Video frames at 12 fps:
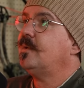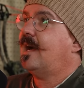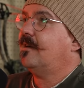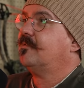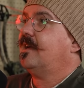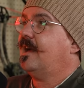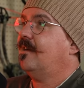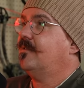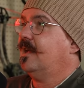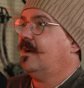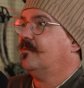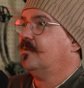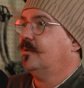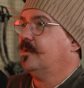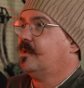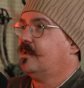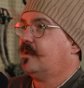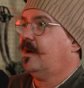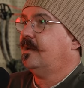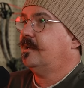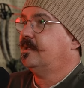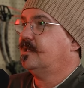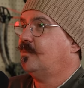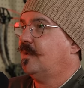have to have an affluent
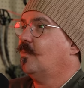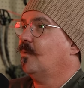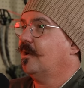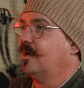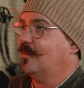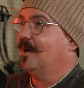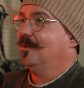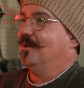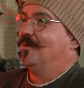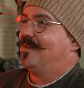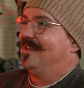society to be worried about those